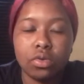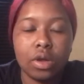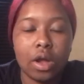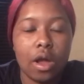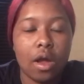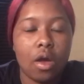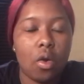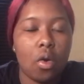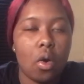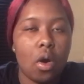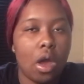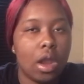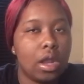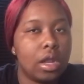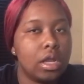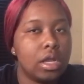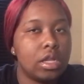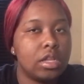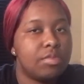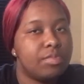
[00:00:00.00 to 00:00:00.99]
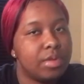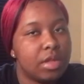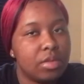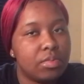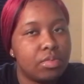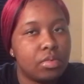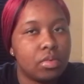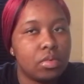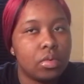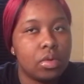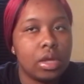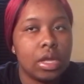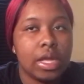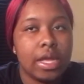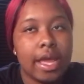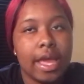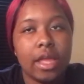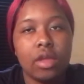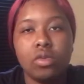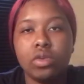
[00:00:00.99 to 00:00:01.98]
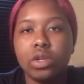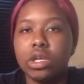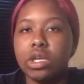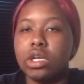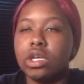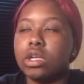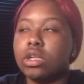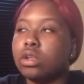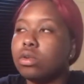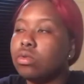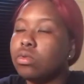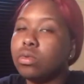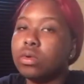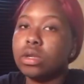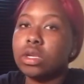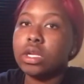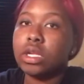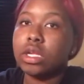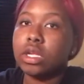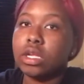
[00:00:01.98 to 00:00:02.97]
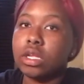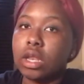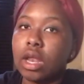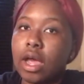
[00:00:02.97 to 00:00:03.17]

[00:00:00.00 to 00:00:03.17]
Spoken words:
You got all of these people, and you just doing this.